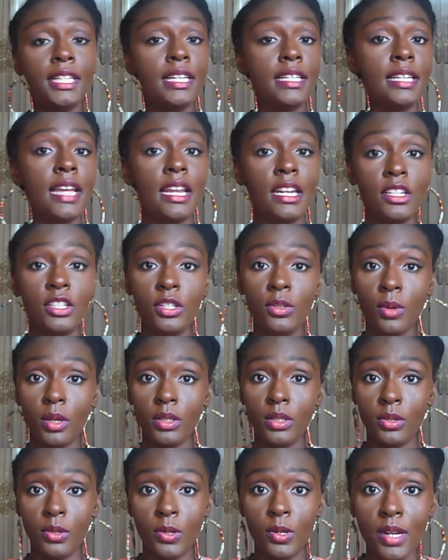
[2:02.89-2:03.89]
decided she
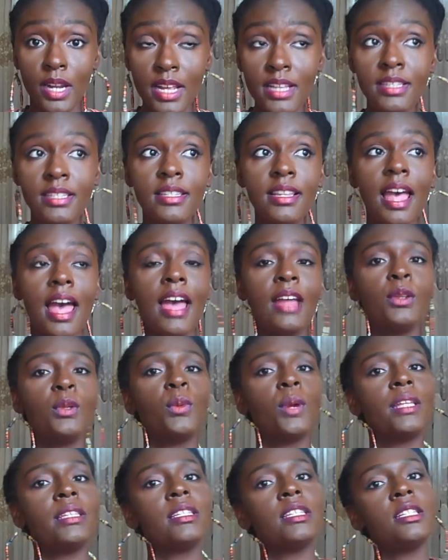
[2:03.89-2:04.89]
wanted to do this, and we
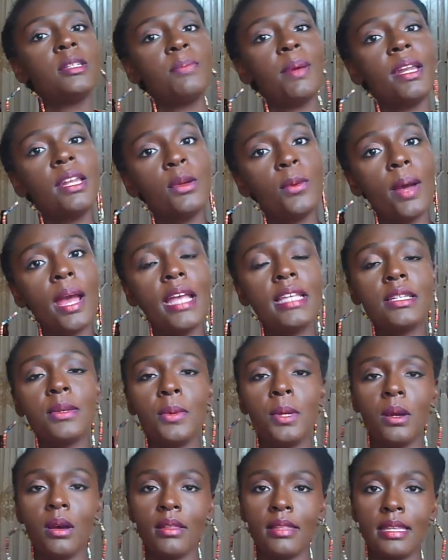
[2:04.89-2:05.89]
went into Pennywise
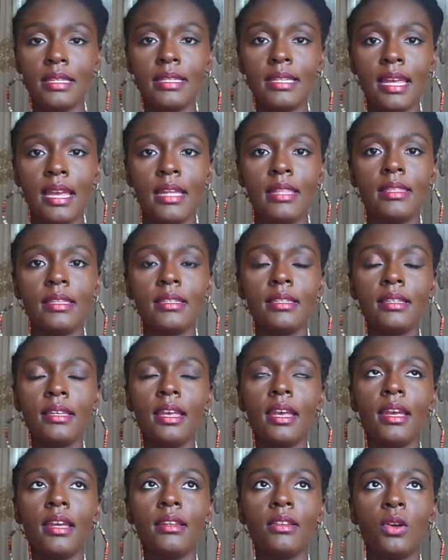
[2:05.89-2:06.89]
and we got this kit. This
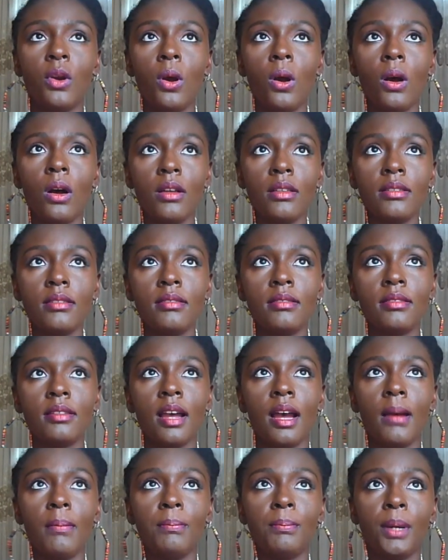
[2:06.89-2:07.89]
kit cost
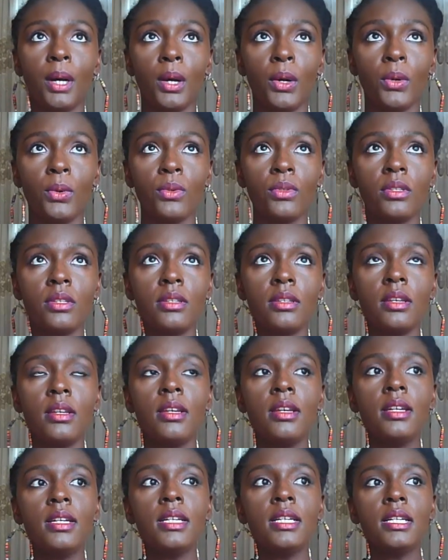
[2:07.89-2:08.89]
about,
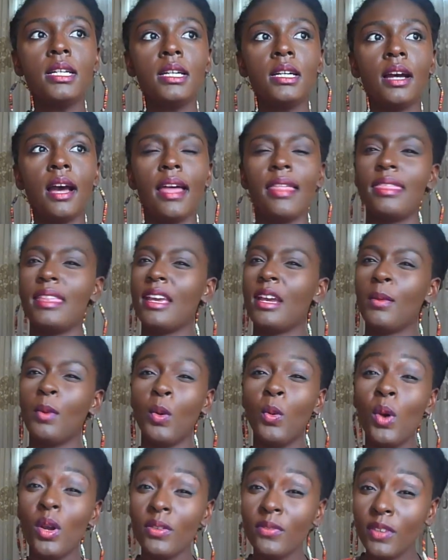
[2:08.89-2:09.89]
I think
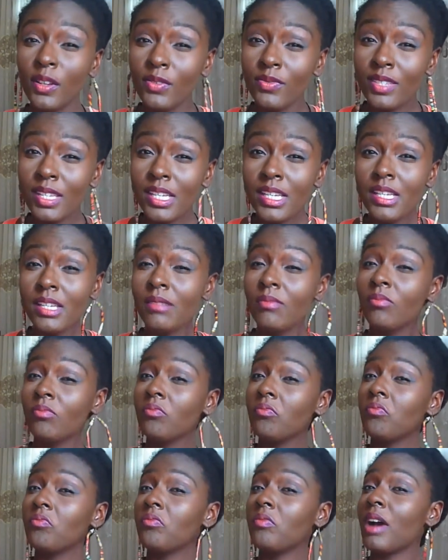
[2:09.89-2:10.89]
about $150.
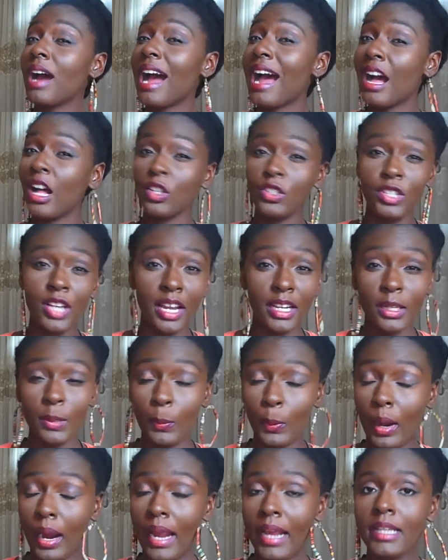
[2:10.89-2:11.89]
I'll check the
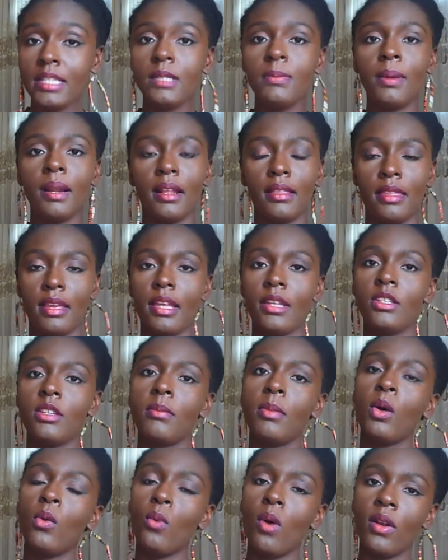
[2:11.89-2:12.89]
price, but I think it's
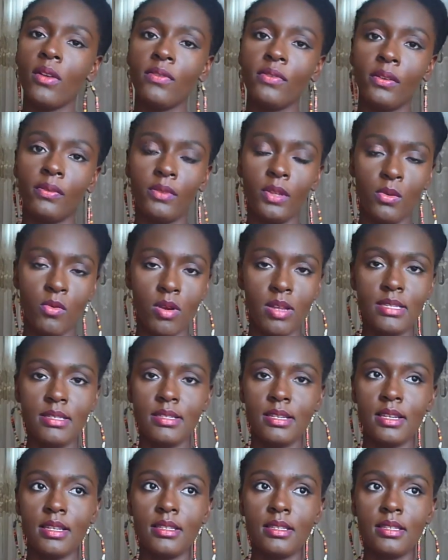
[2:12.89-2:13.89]
about $150,
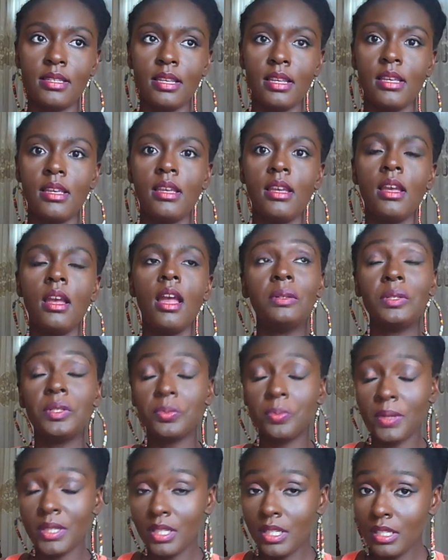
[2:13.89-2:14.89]

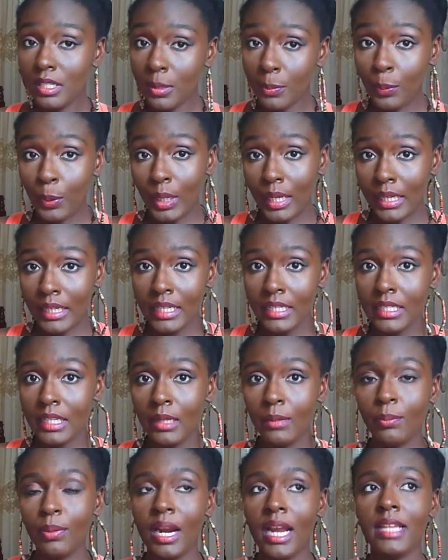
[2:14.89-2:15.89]
$160, which is a pretty
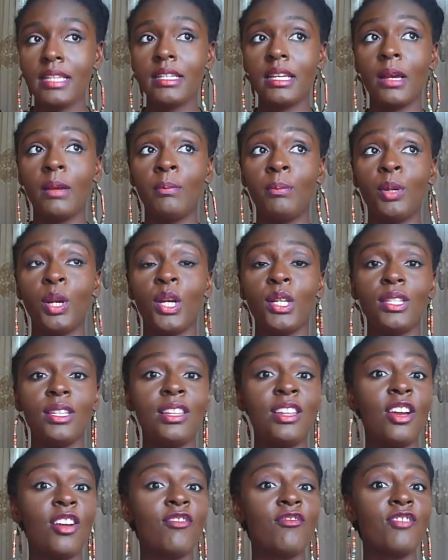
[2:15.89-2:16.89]
decent price compared to
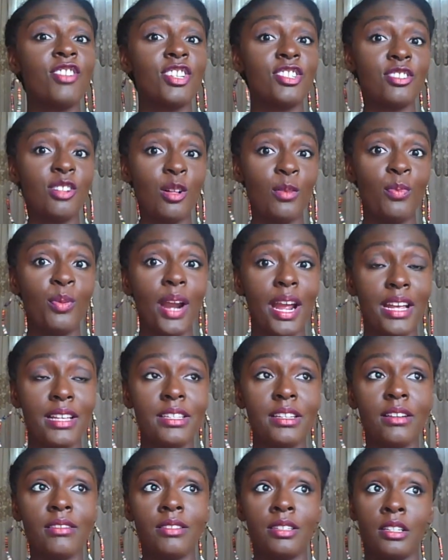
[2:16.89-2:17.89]
the original
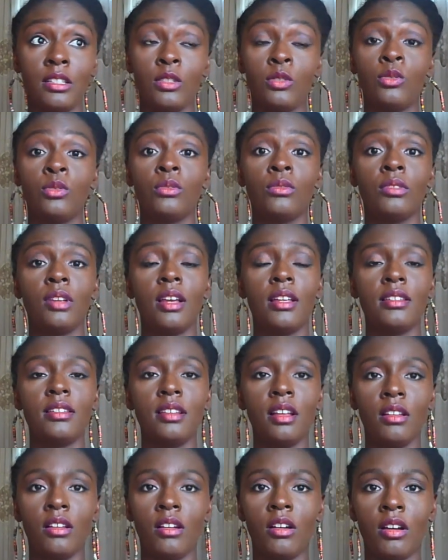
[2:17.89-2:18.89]
price of
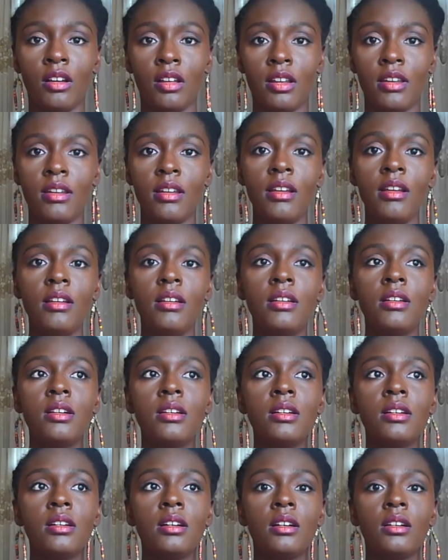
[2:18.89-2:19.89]
salon
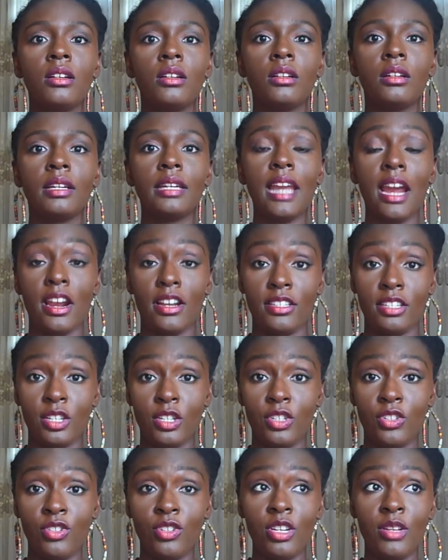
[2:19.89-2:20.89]

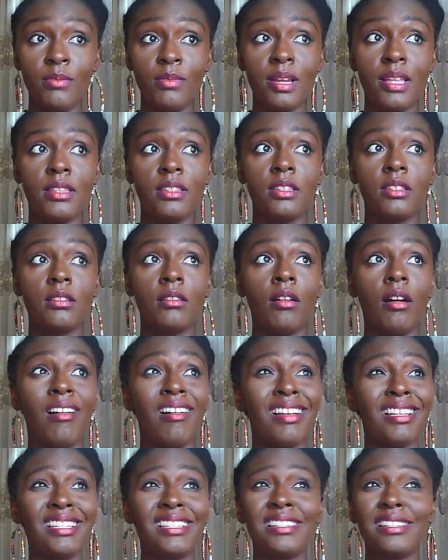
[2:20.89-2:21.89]
keratin treatments.
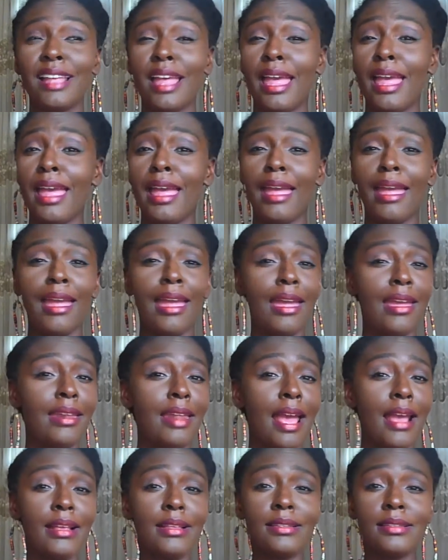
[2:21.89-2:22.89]
Cost in
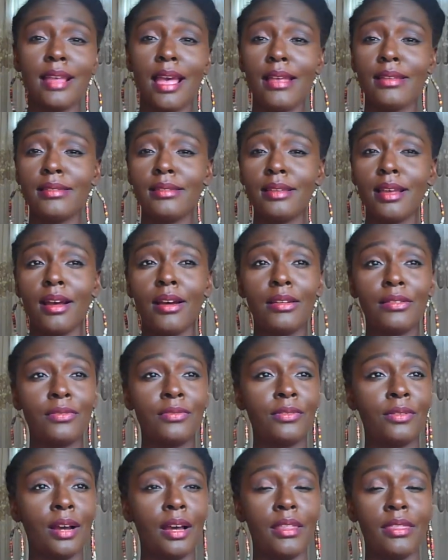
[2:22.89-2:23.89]
excess
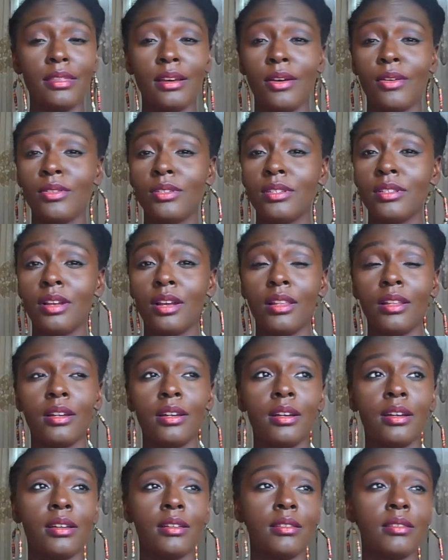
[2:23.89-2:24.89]
of $1,000,
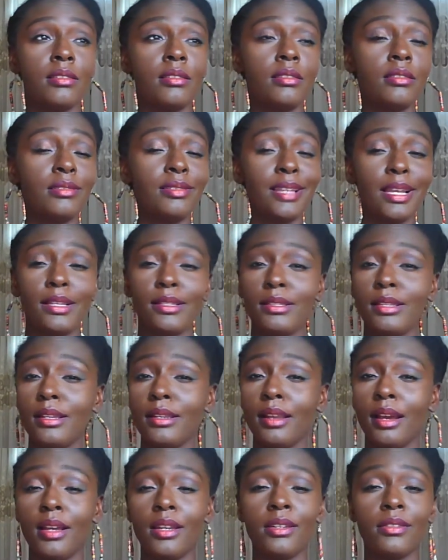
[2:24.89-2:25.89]

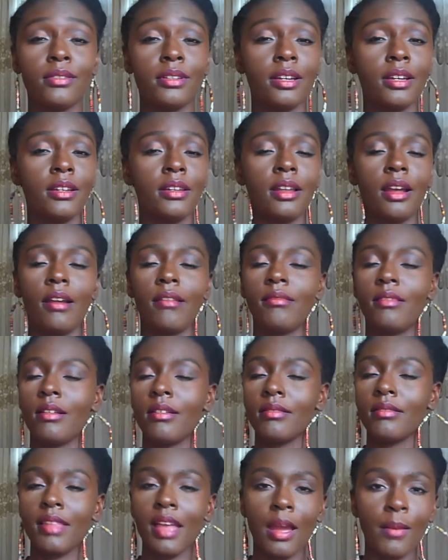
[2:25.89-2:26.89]
$1,600,
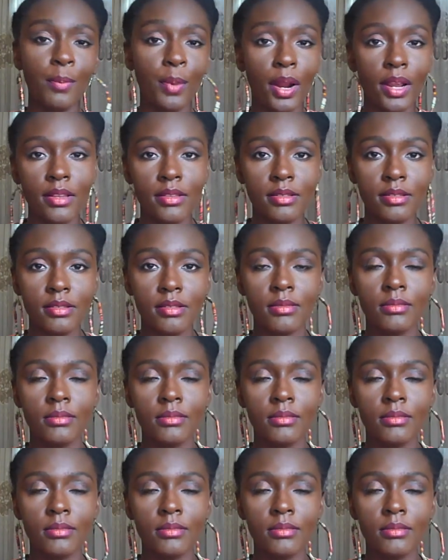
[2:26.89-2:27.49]
around that price.